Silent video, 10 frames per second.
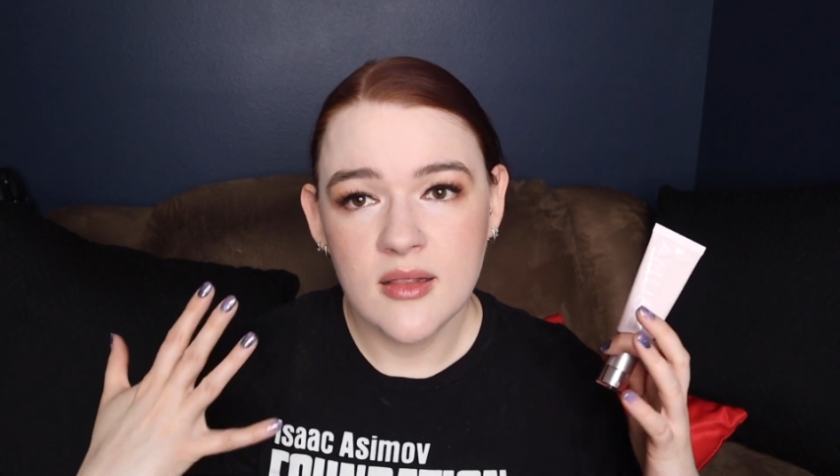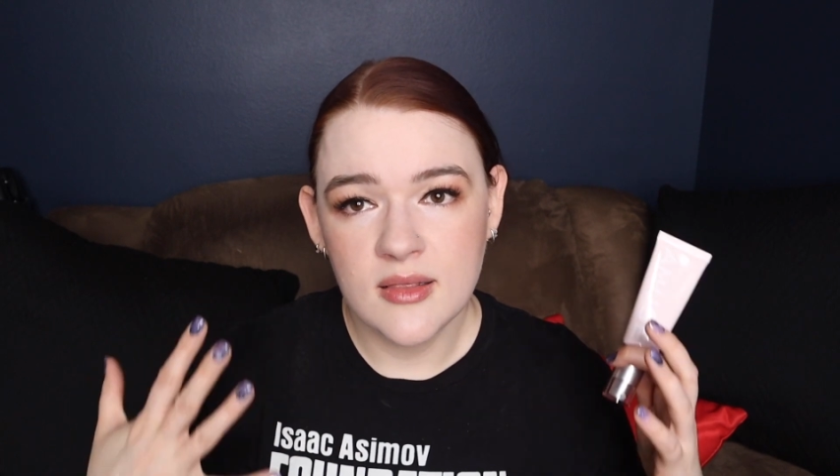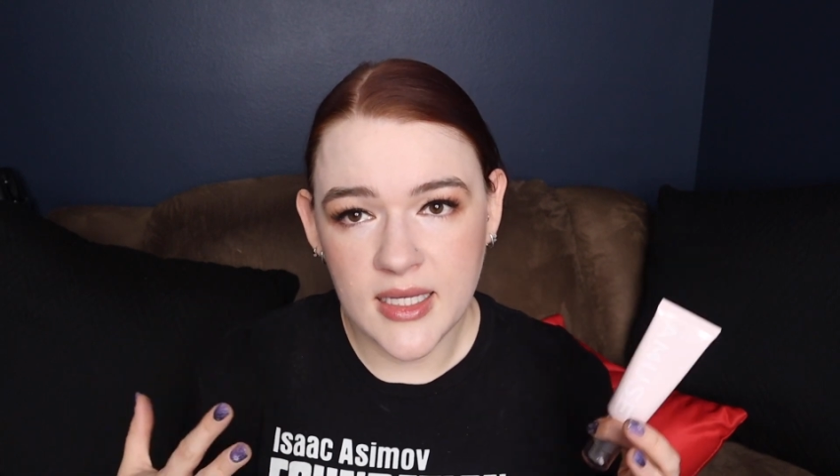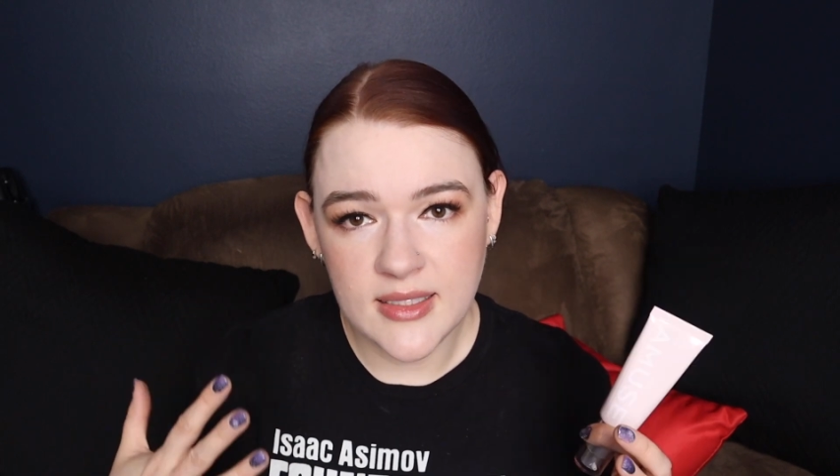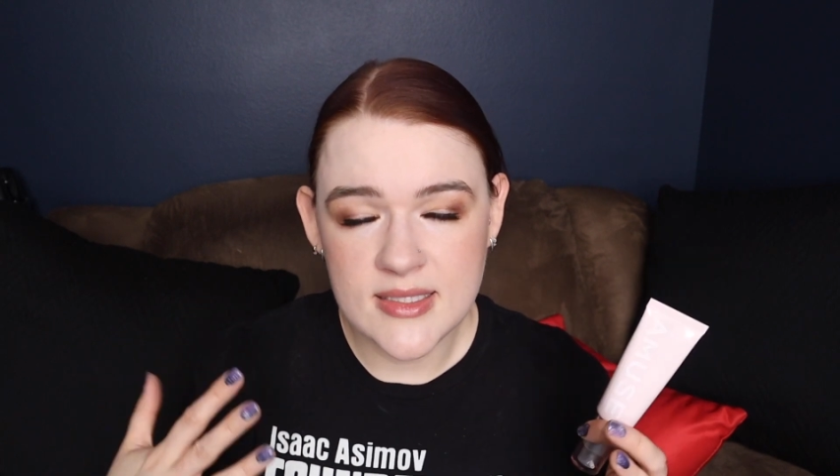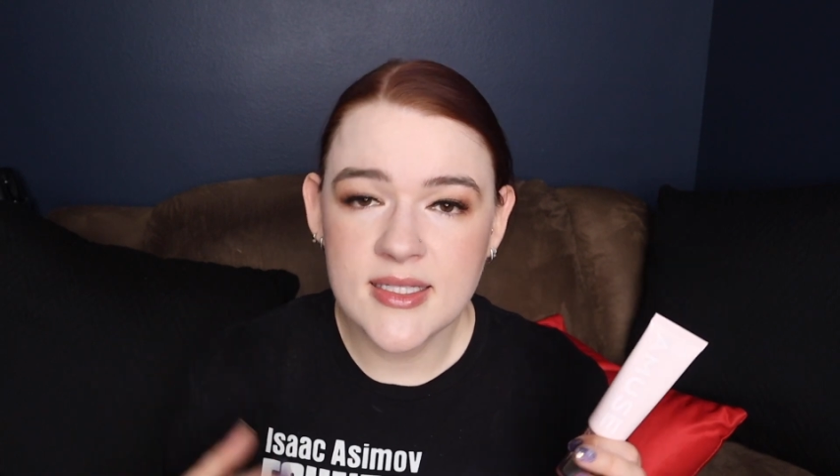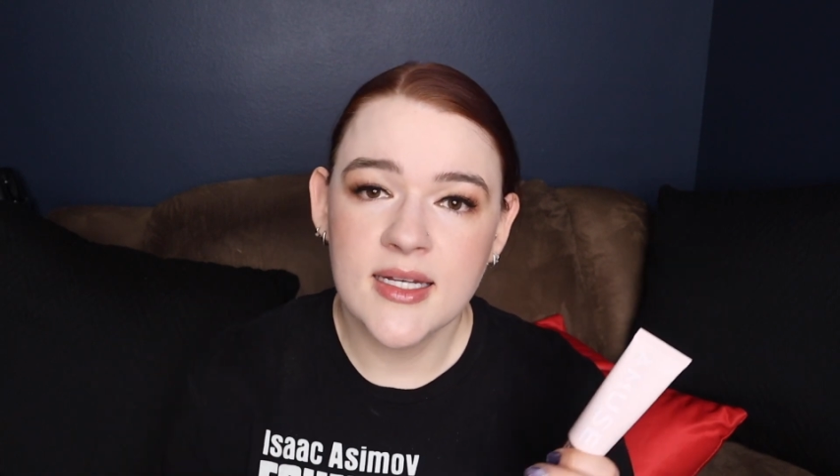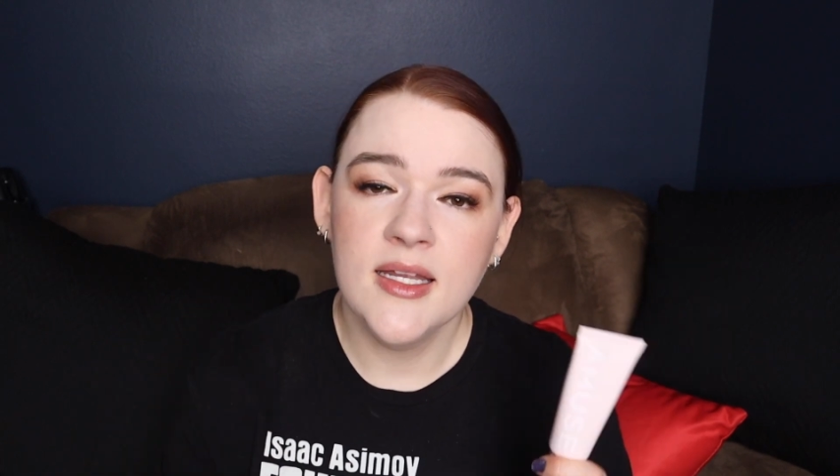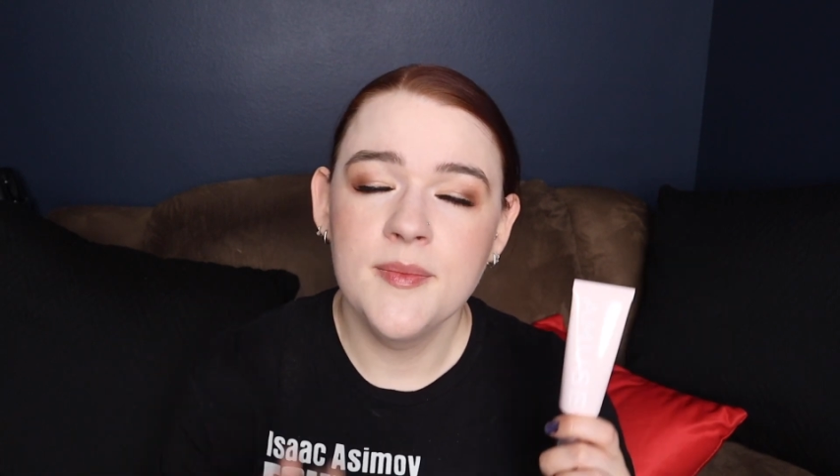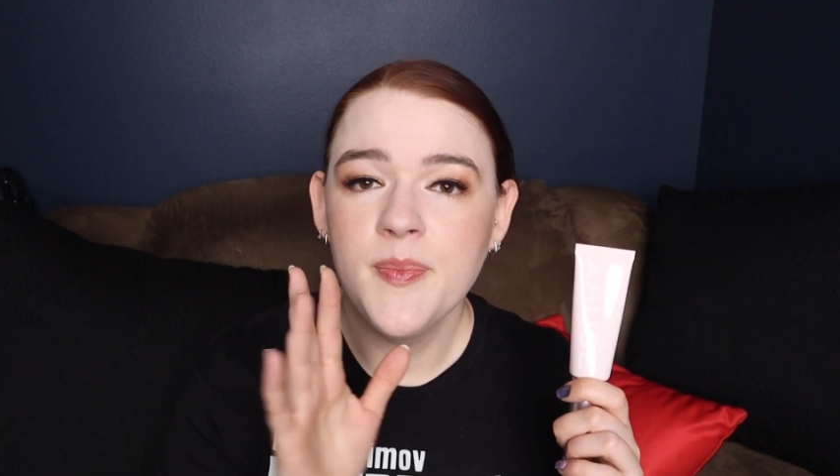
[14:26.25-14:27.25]
let that
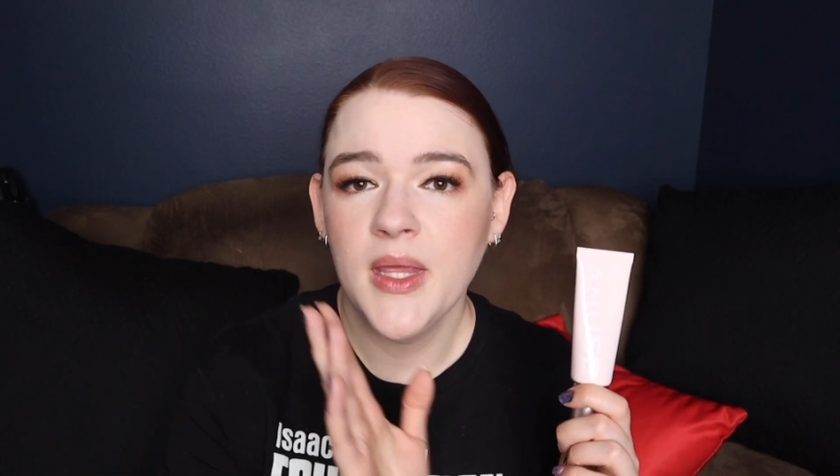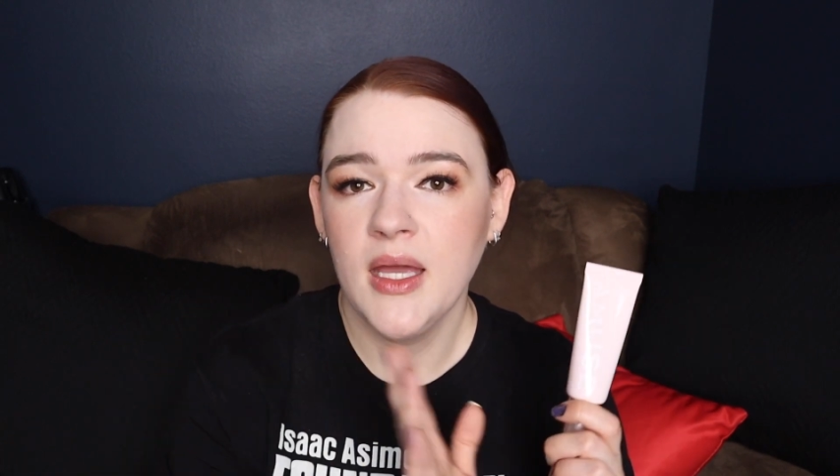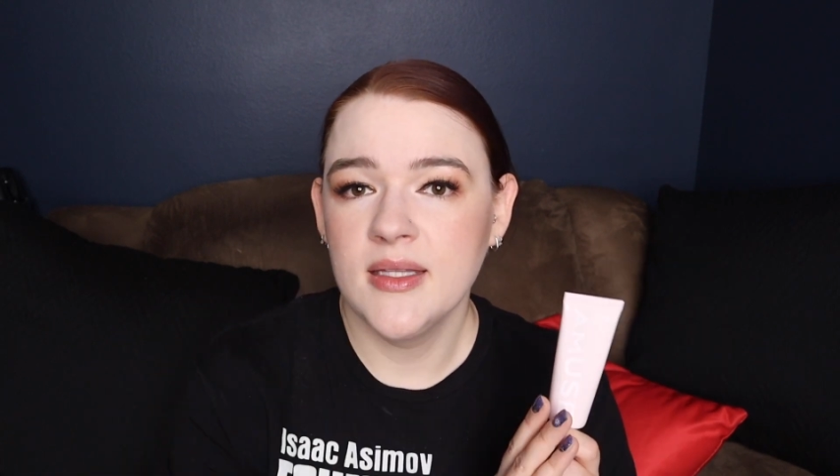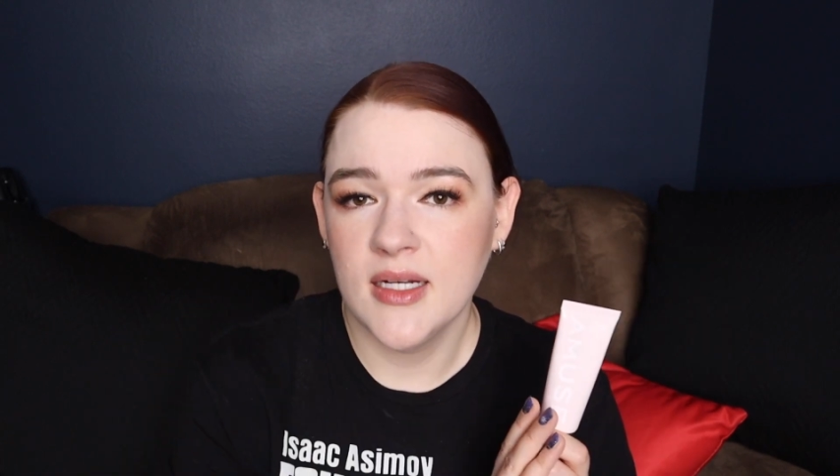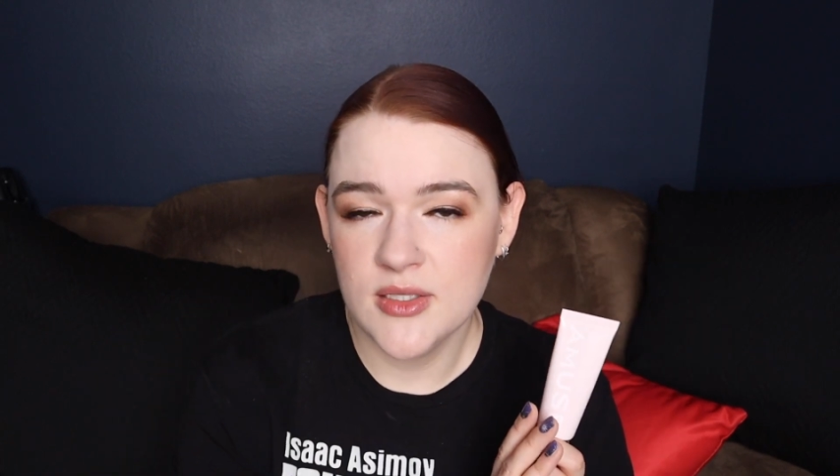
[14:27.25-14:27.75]
set in, and then